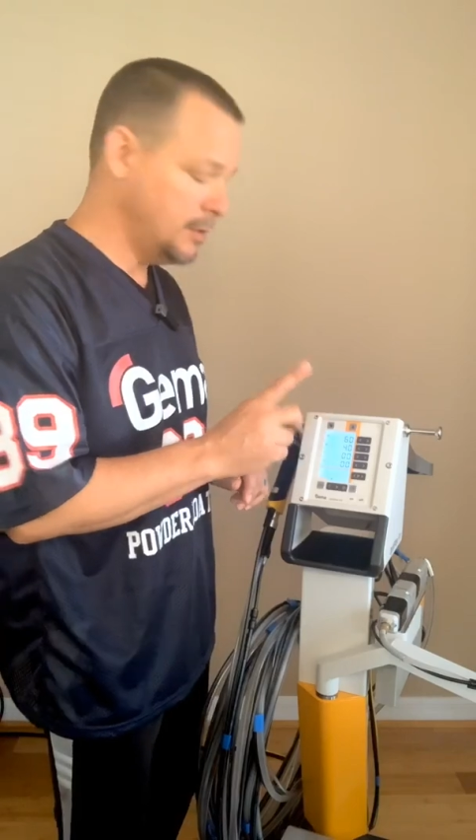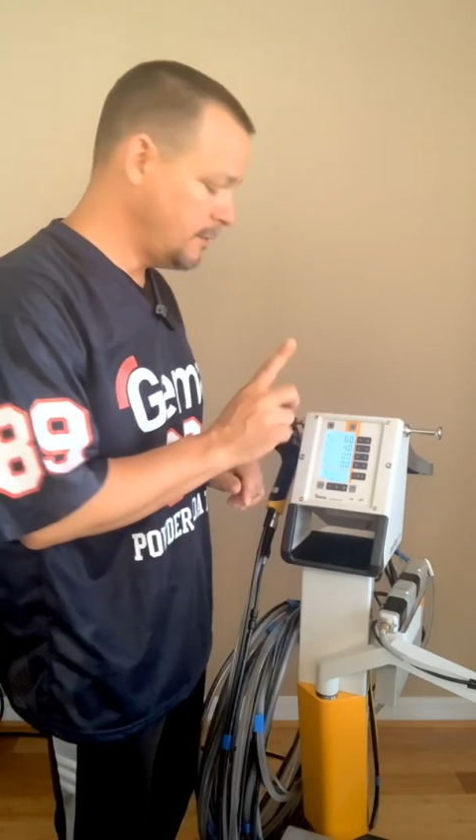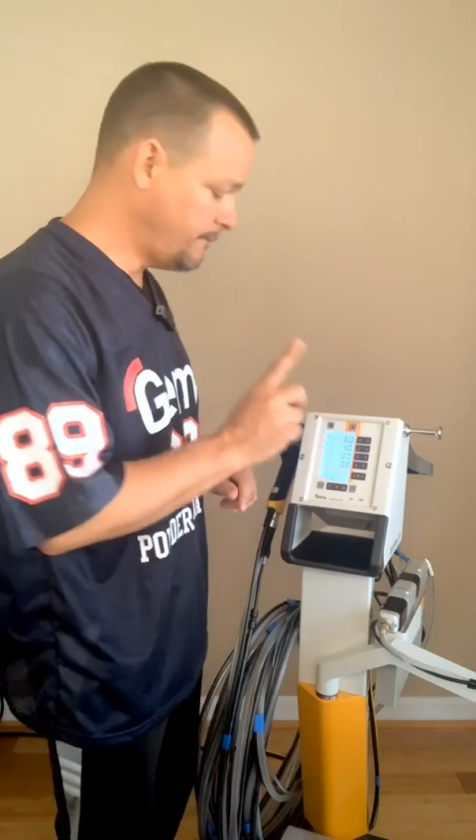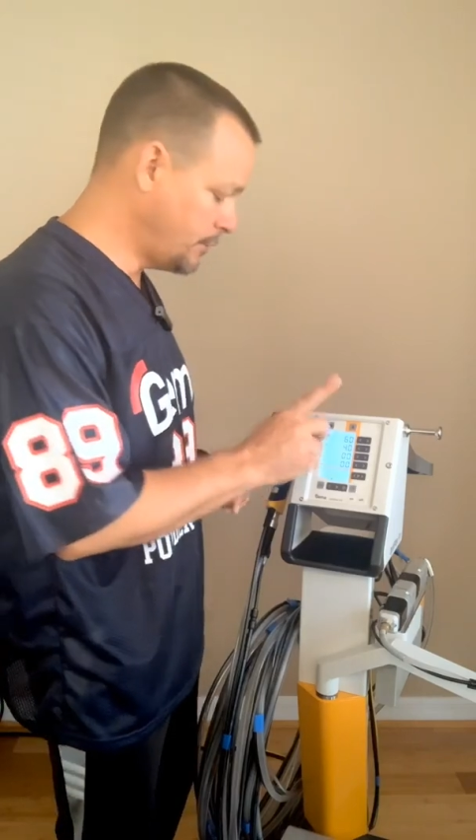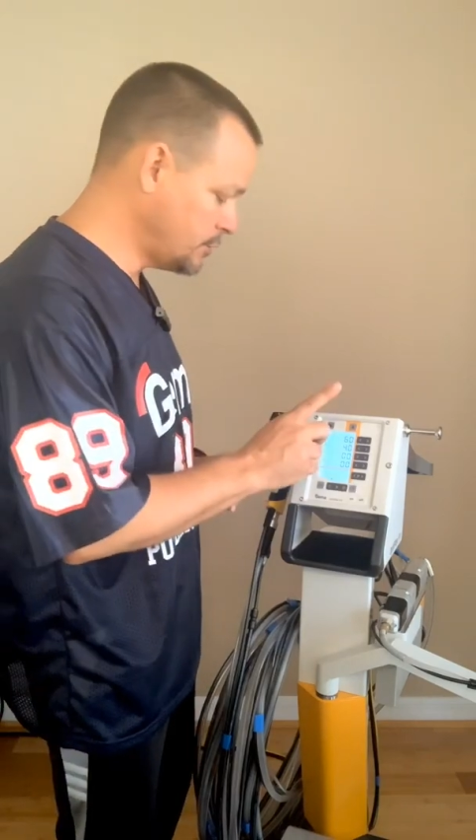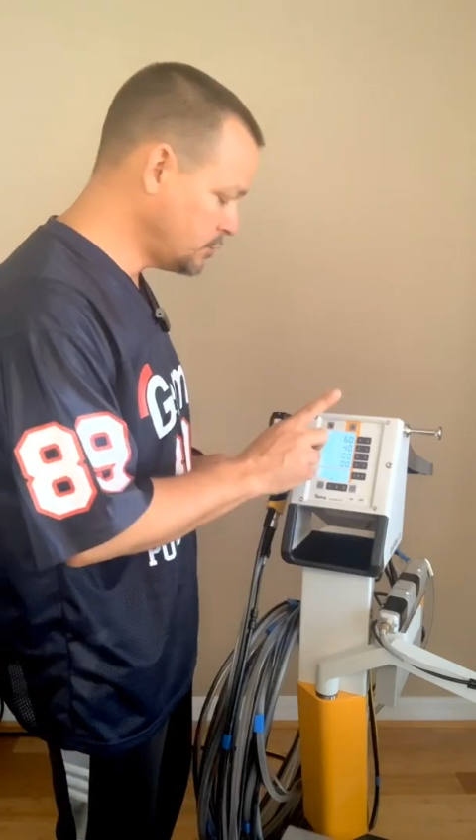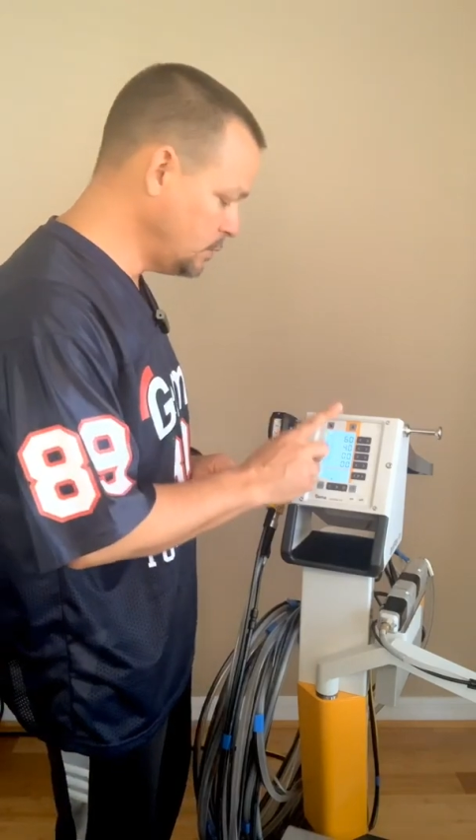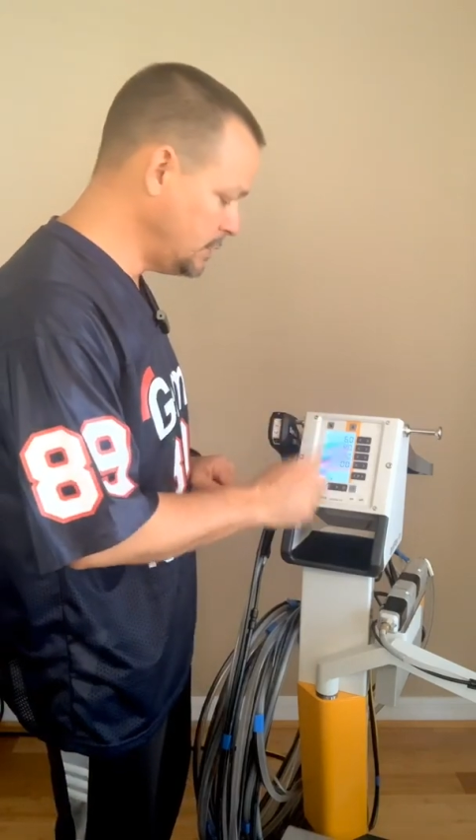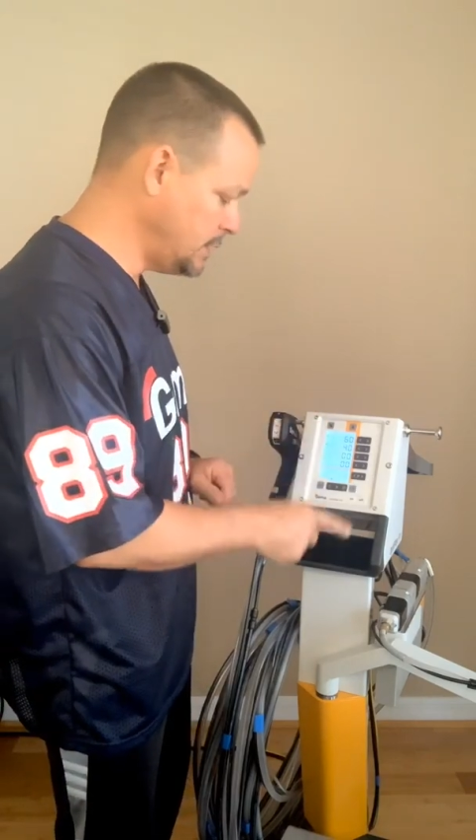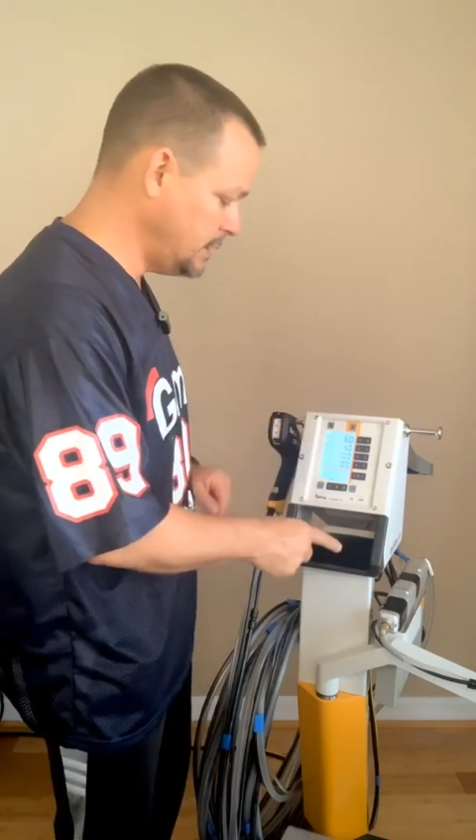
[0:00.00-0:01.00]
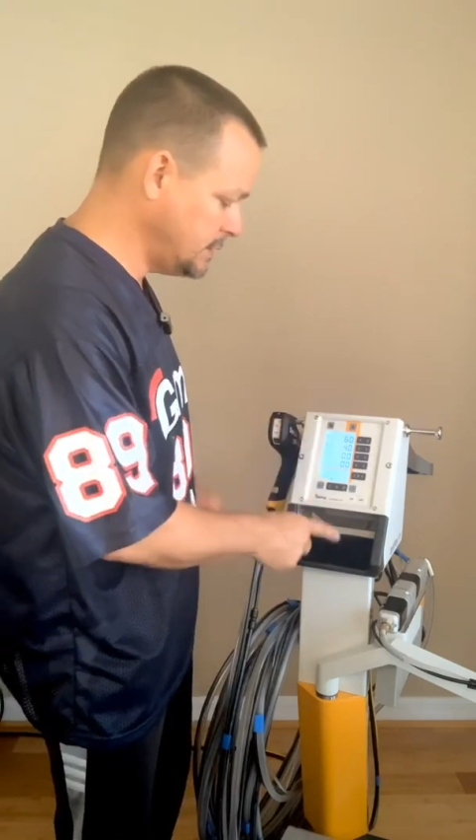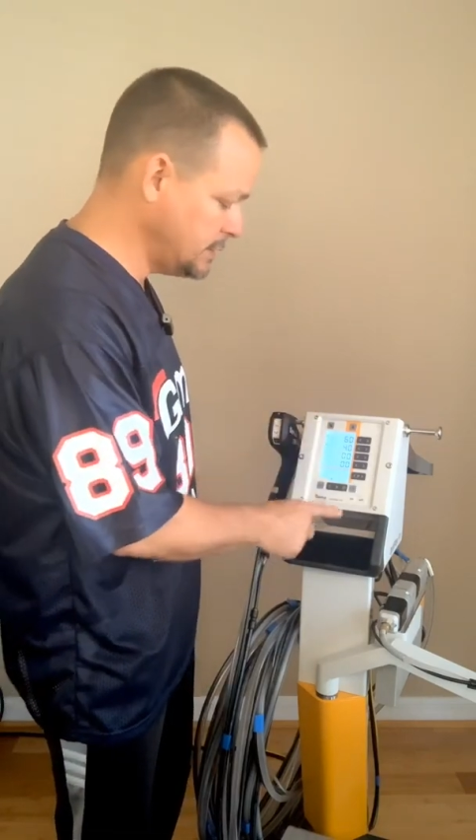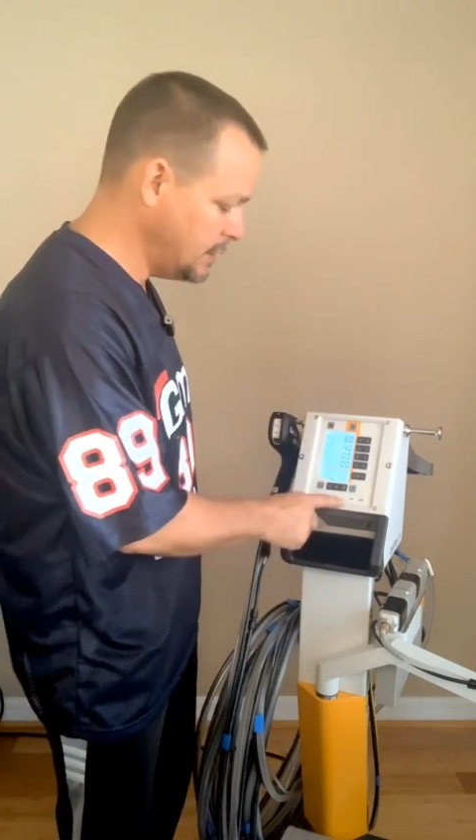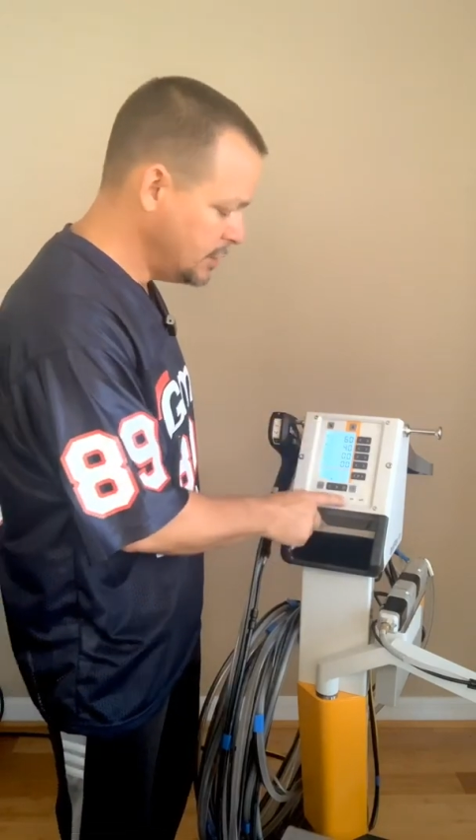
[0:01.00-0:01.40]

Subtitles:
The first one is